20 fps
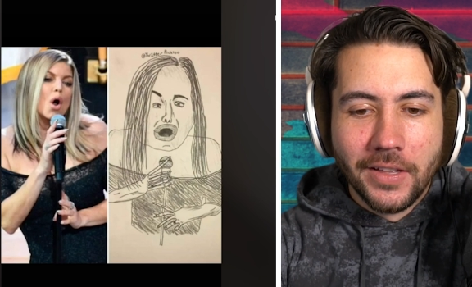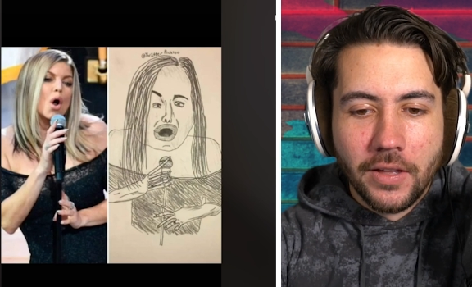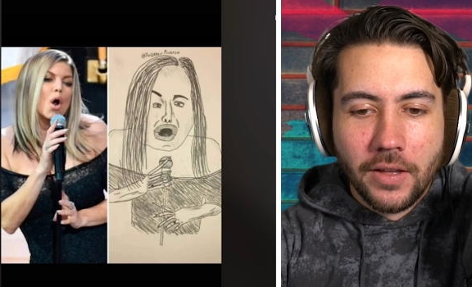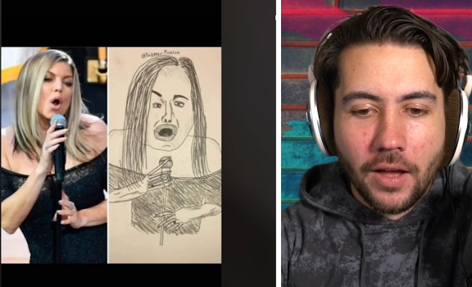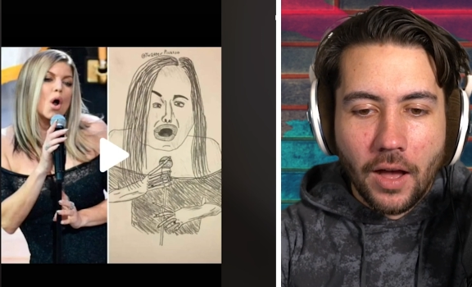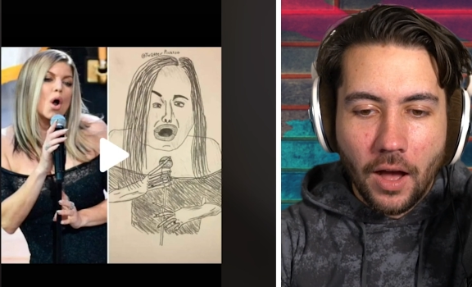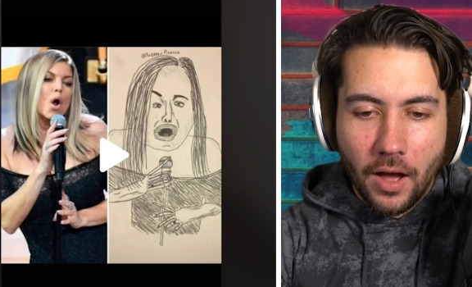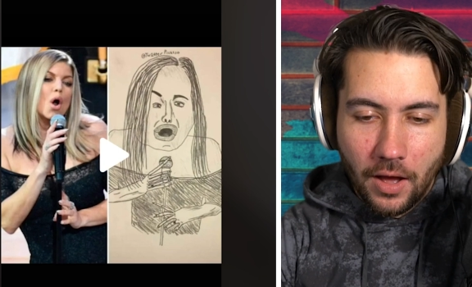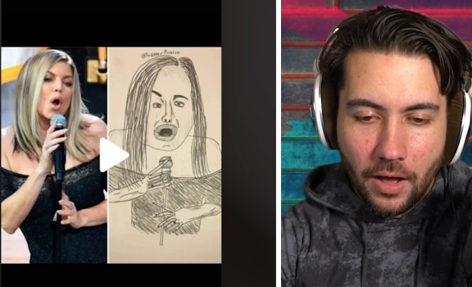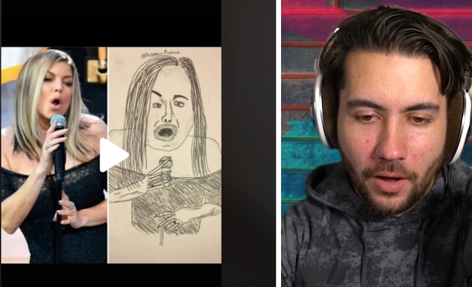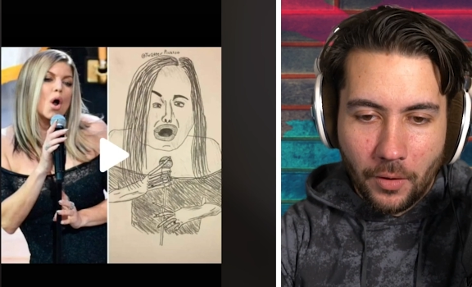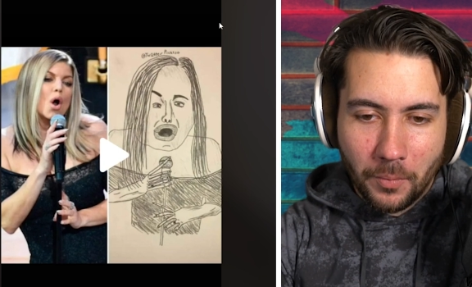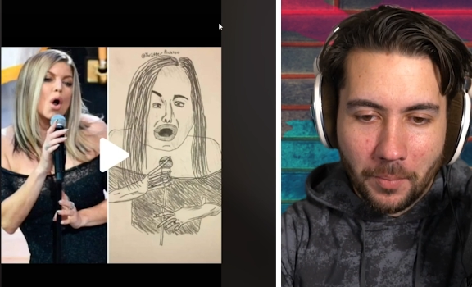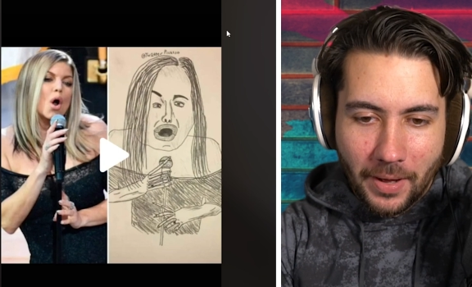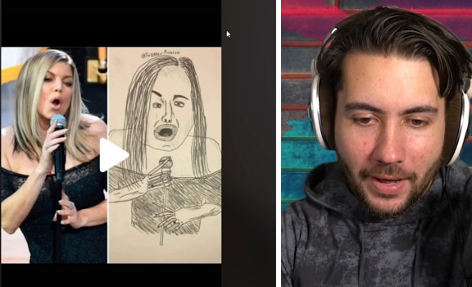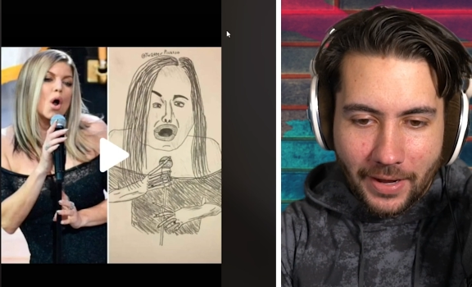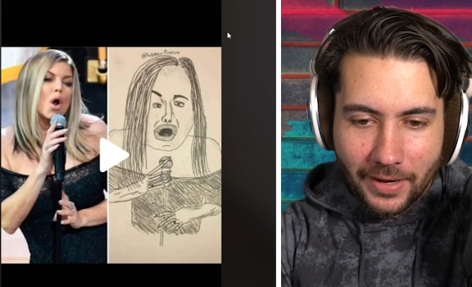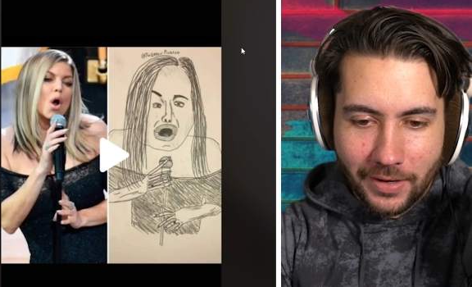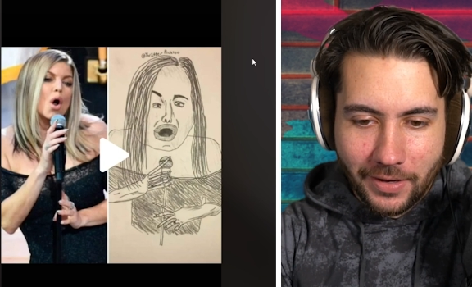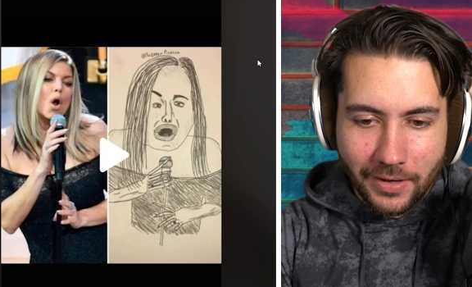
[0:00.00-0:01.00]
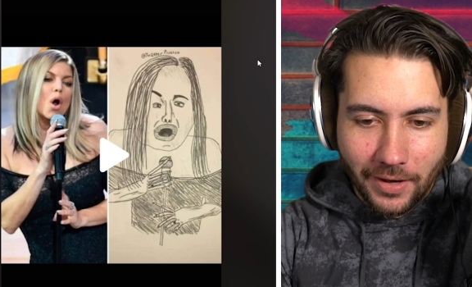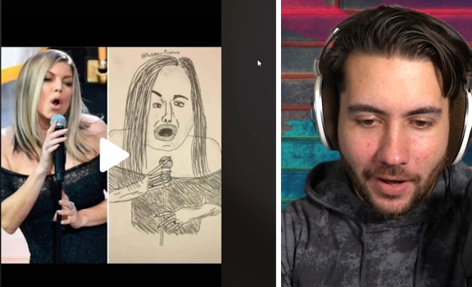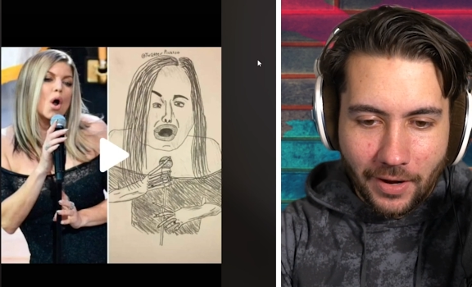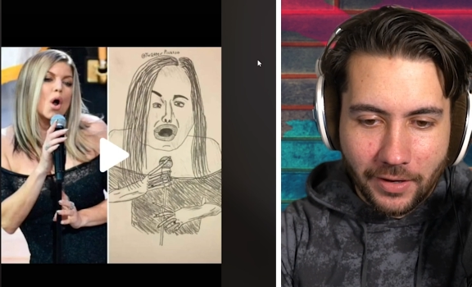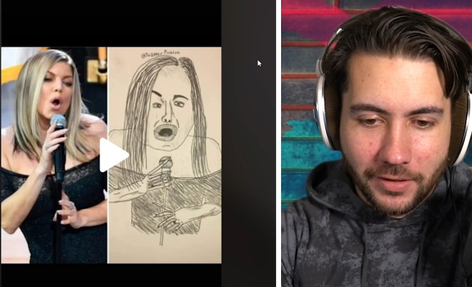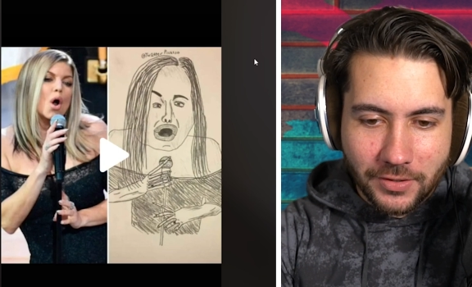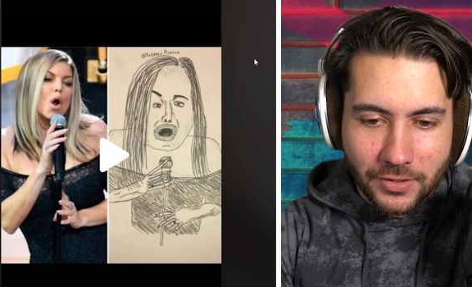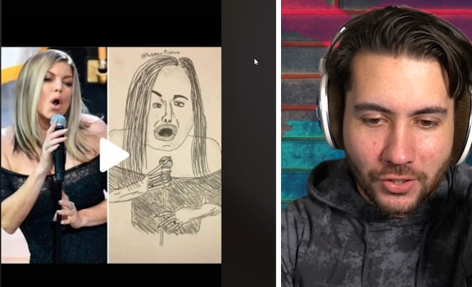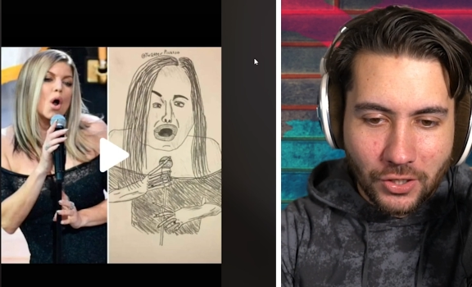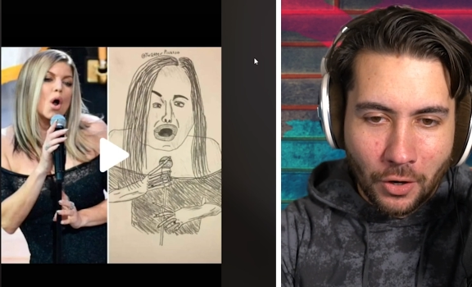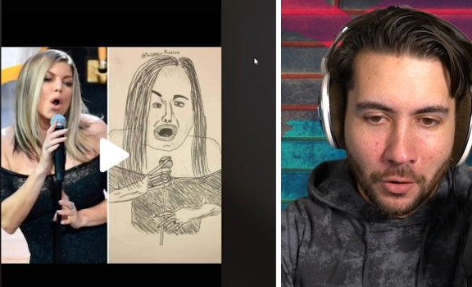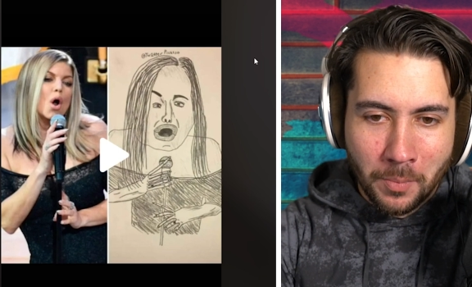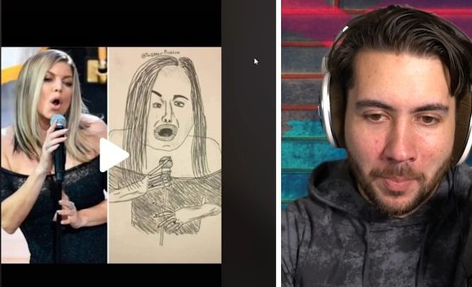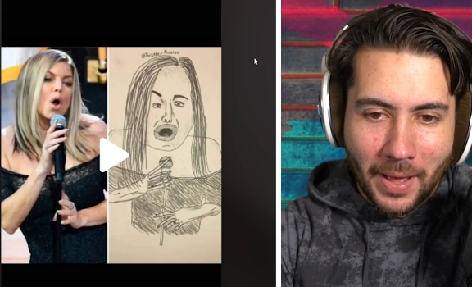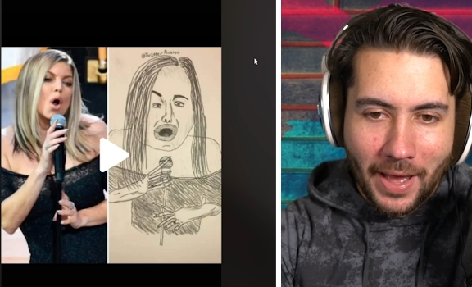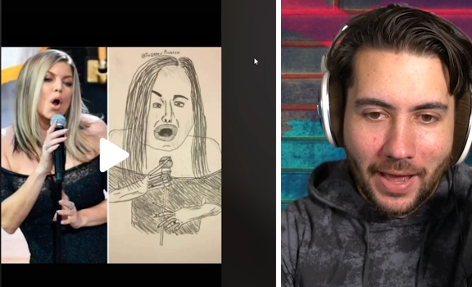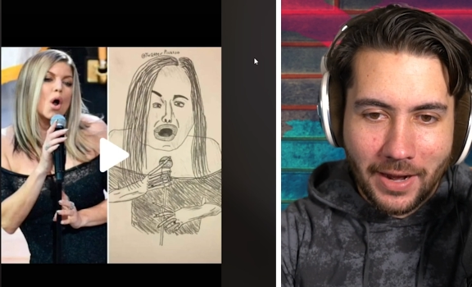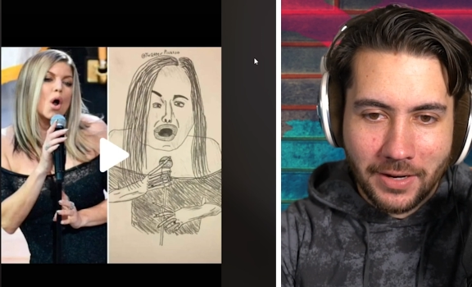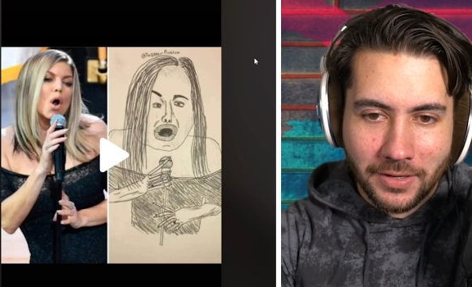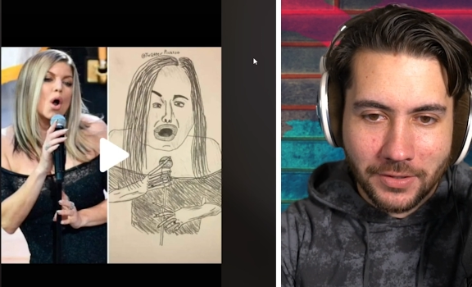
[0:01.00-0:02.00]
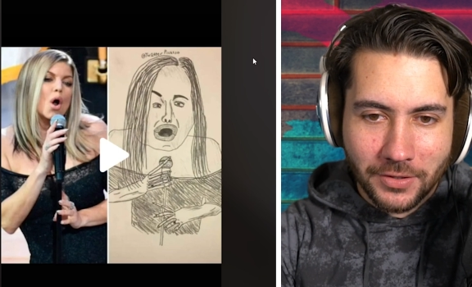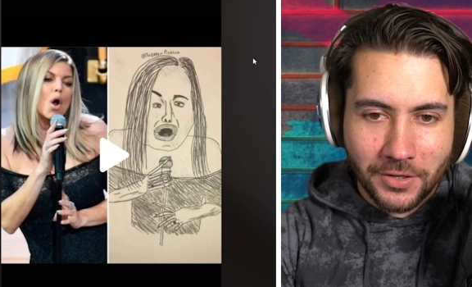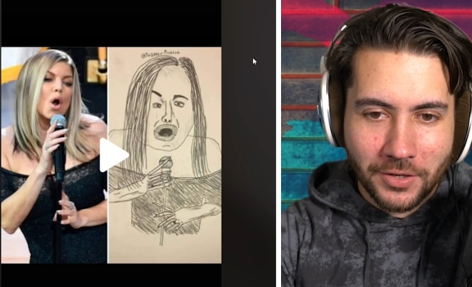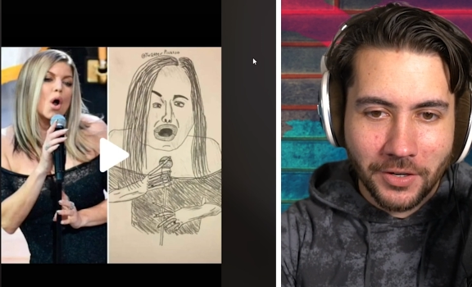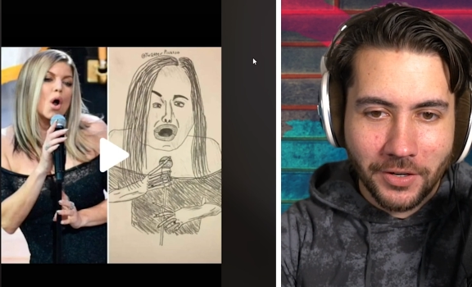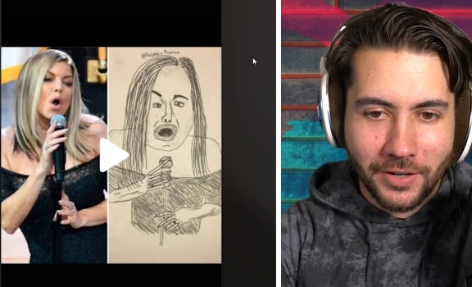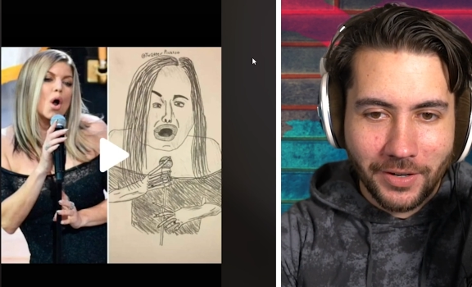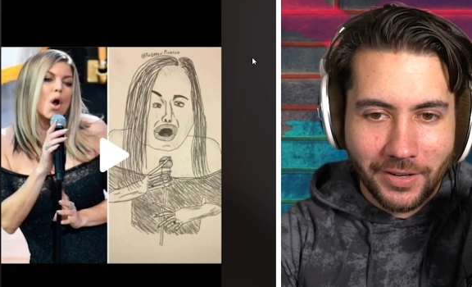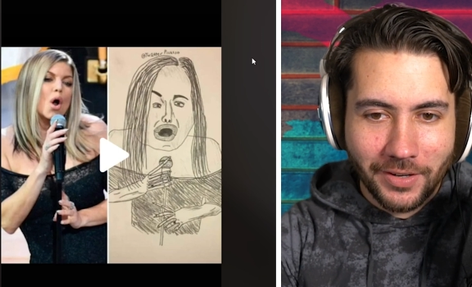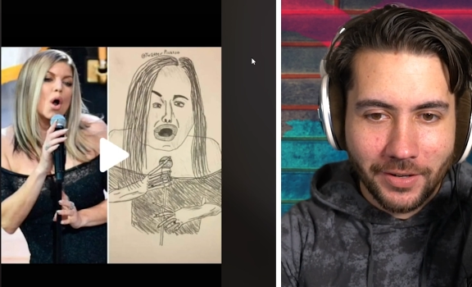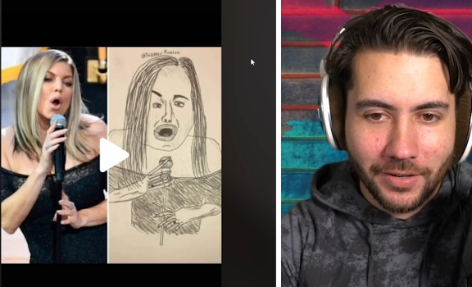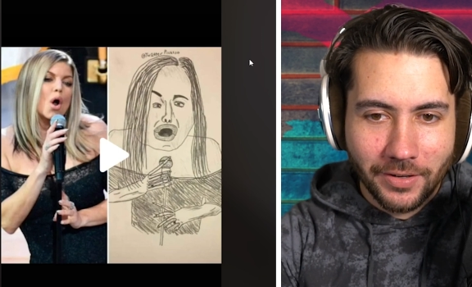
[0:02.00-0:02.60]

Speaker 1: Oh my god, it's so bad, it's good.